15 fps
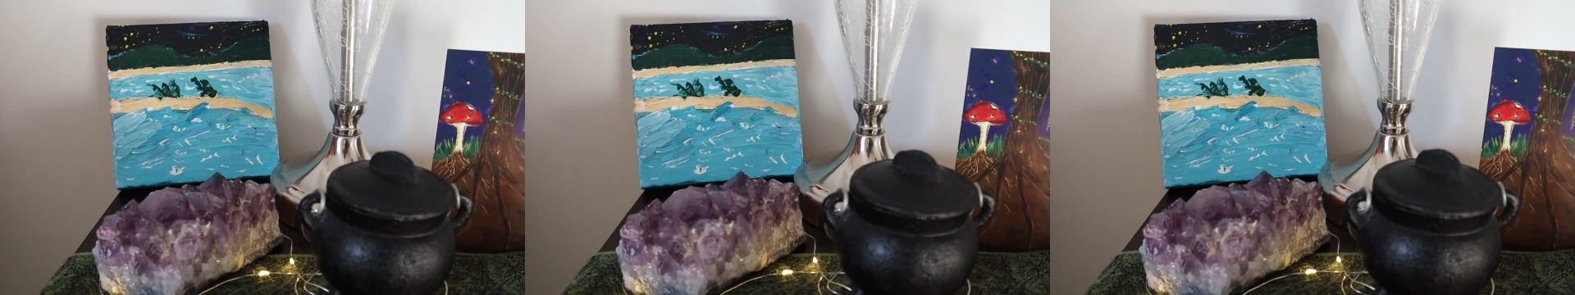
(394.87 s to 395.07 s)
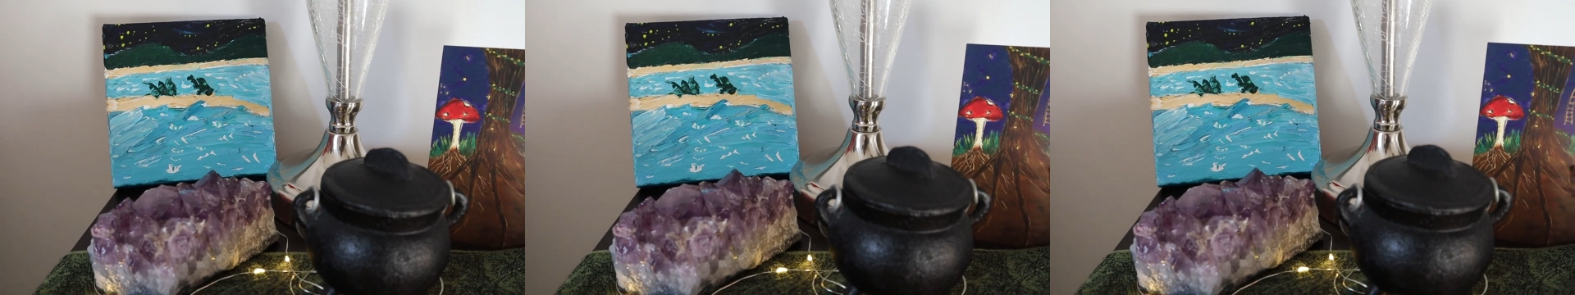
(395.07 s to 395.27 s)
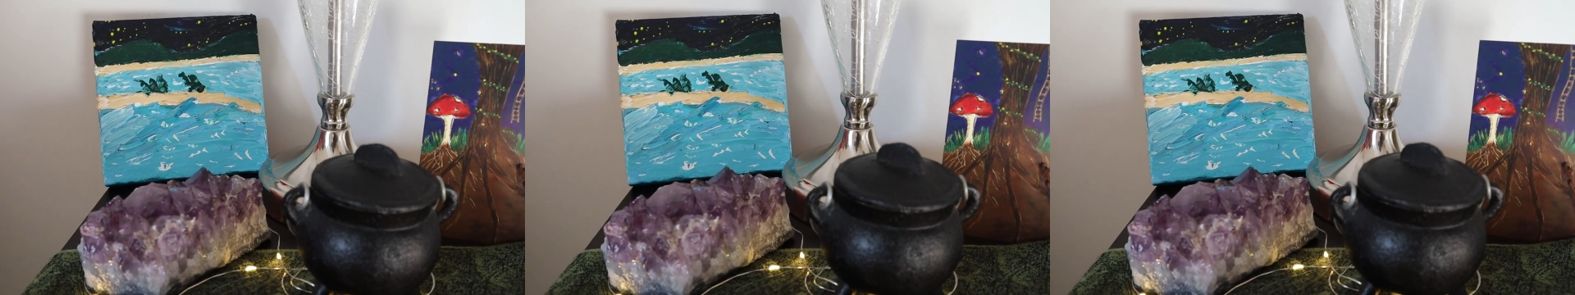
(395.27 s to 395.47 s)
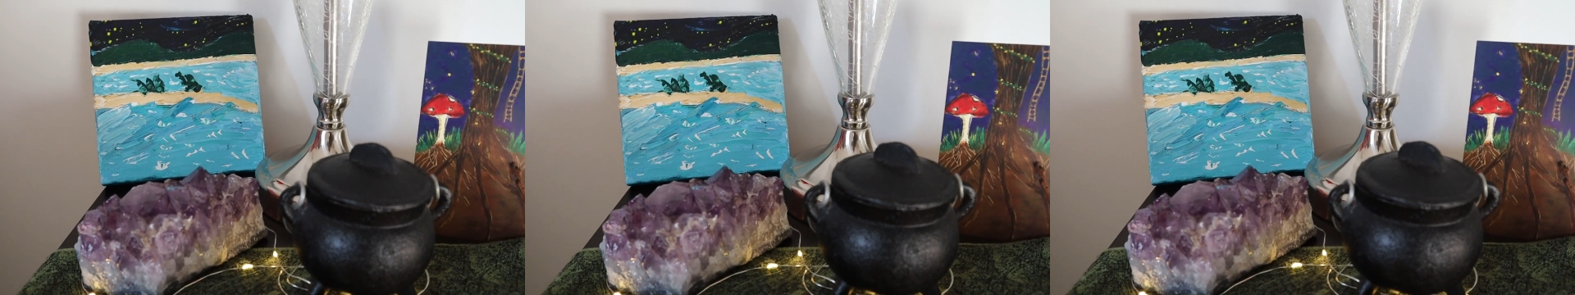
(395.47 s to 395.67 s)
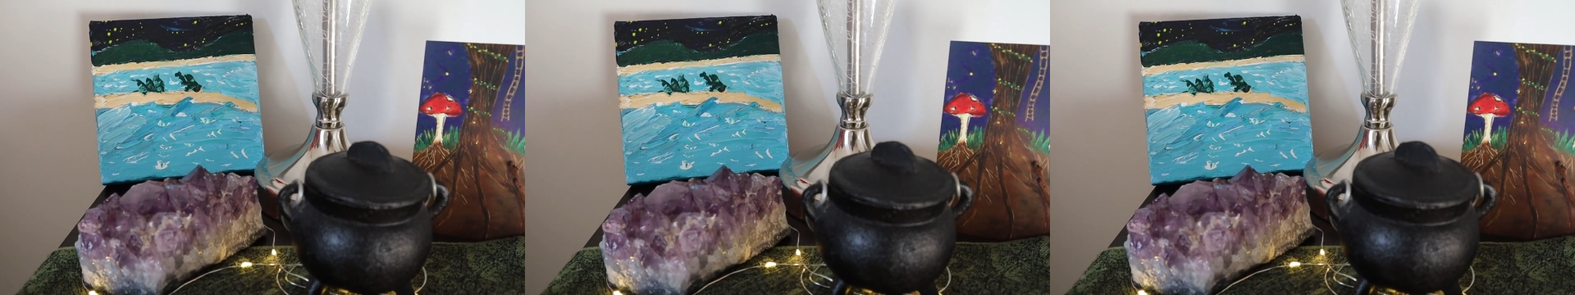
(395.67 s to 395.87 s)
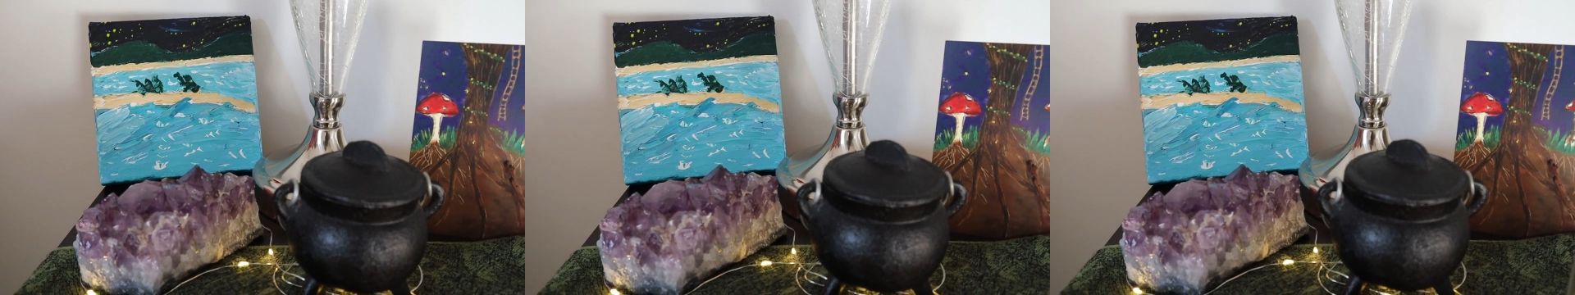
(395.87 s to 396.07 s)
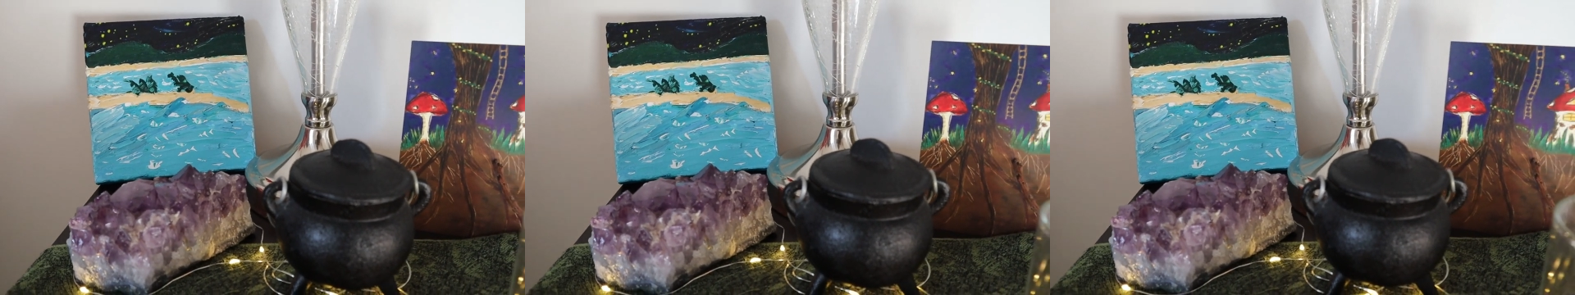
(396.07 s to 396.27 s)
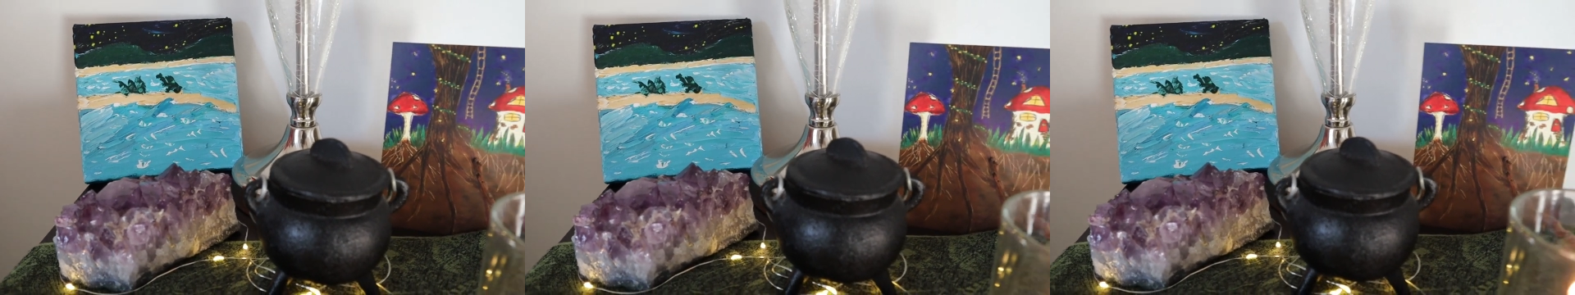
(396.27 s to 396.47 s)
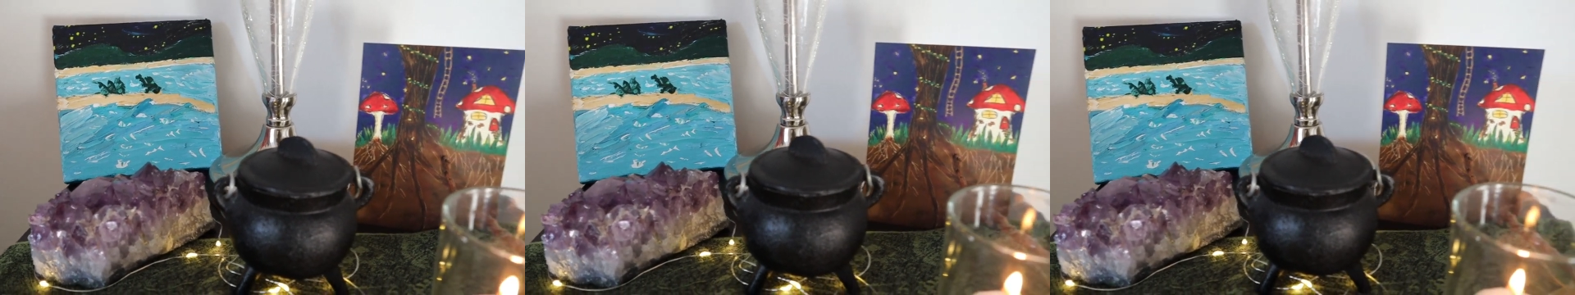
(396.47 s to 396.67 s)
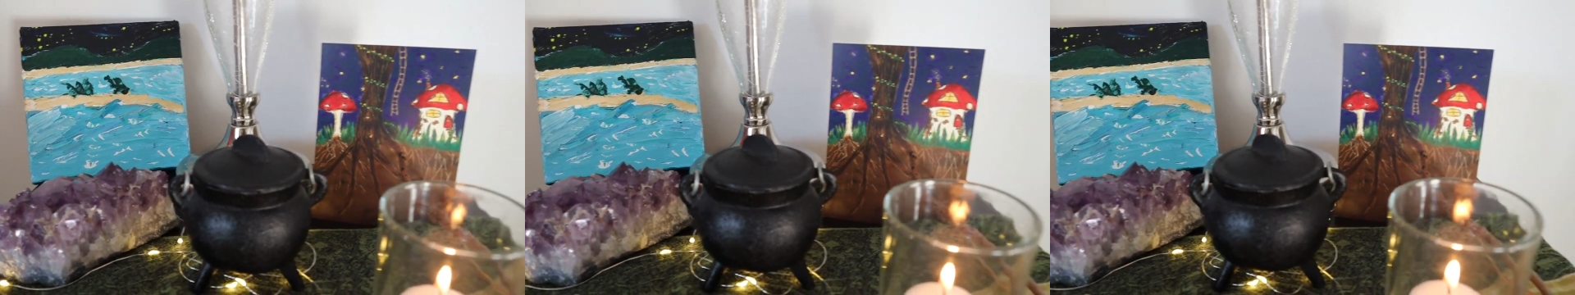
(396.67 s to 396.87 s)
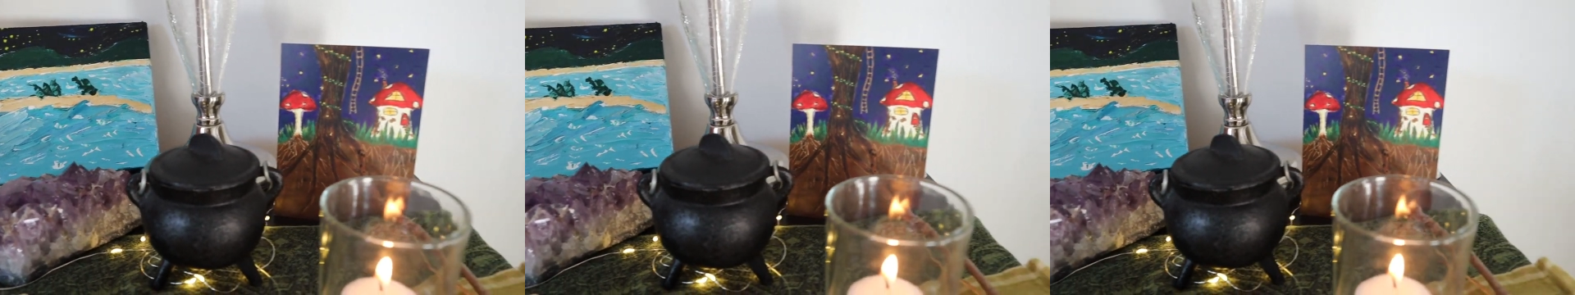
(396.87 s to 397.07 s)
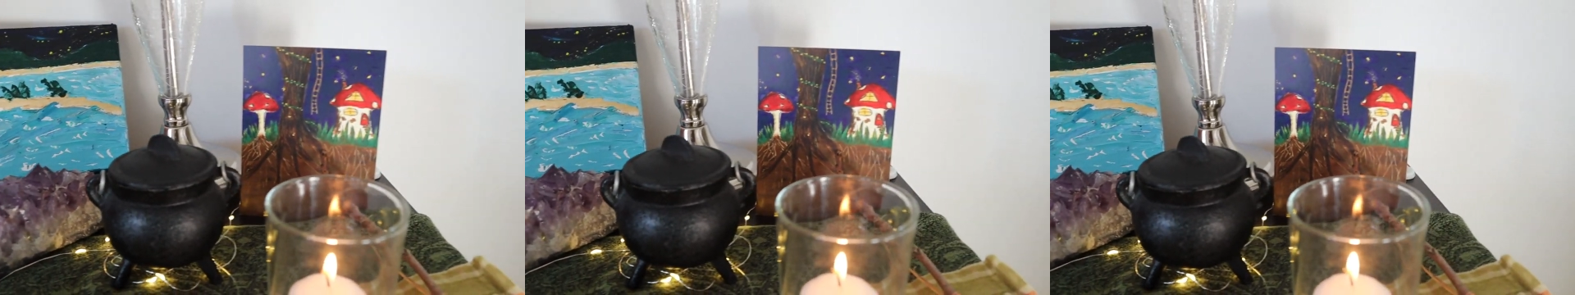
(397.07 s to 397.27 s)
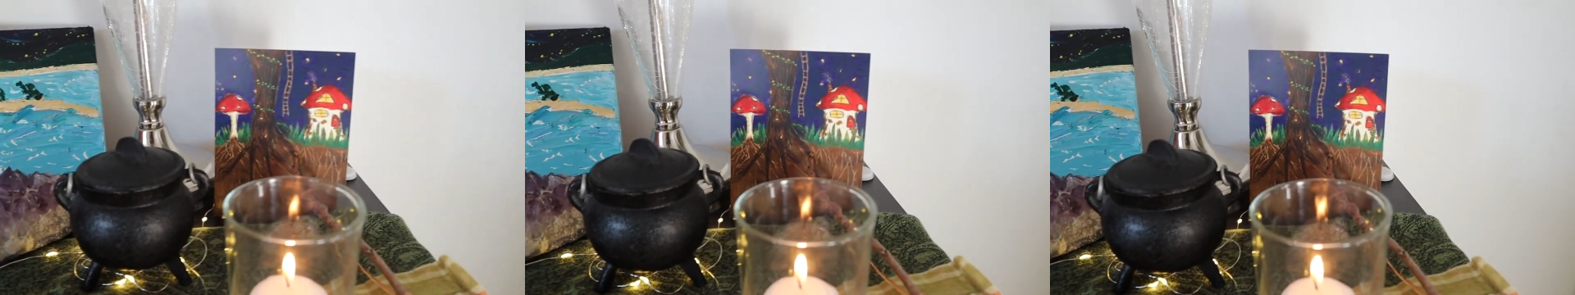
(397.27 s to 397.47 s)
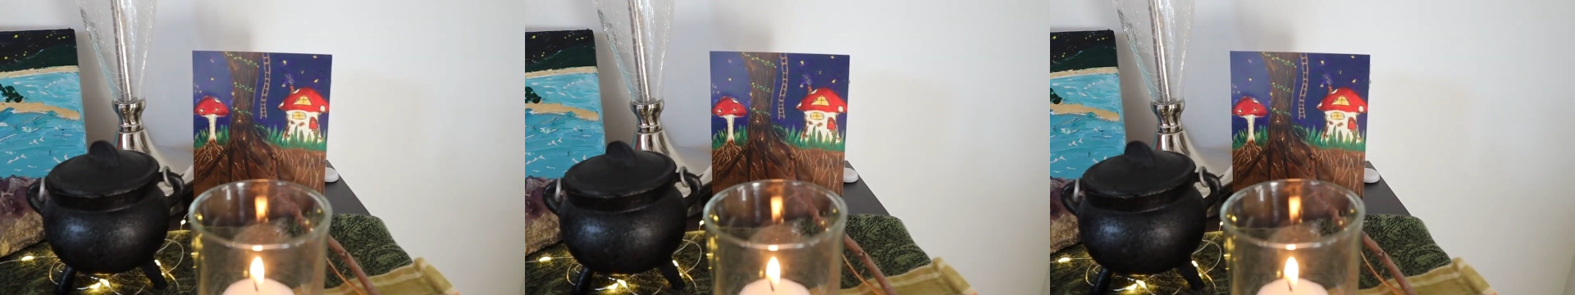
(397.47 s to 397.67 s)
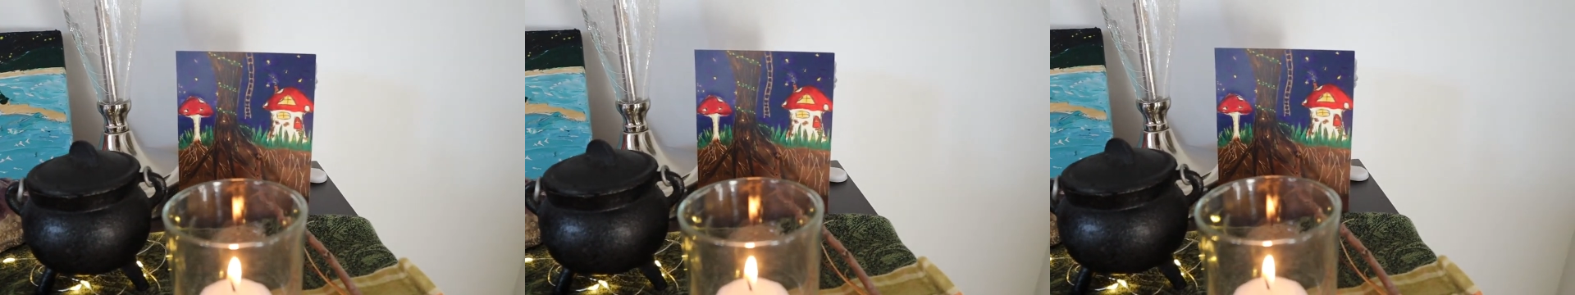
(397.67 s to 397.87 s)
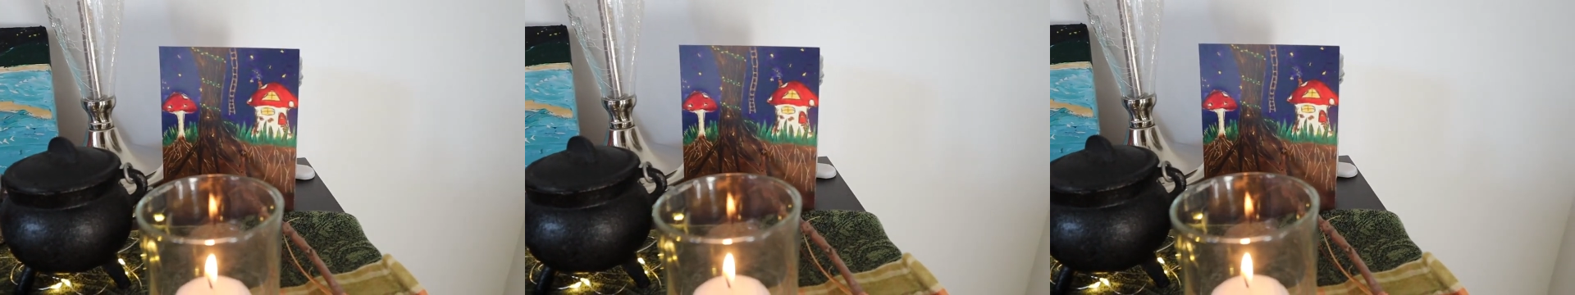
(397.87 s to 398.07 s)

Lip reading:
(no speaker visible)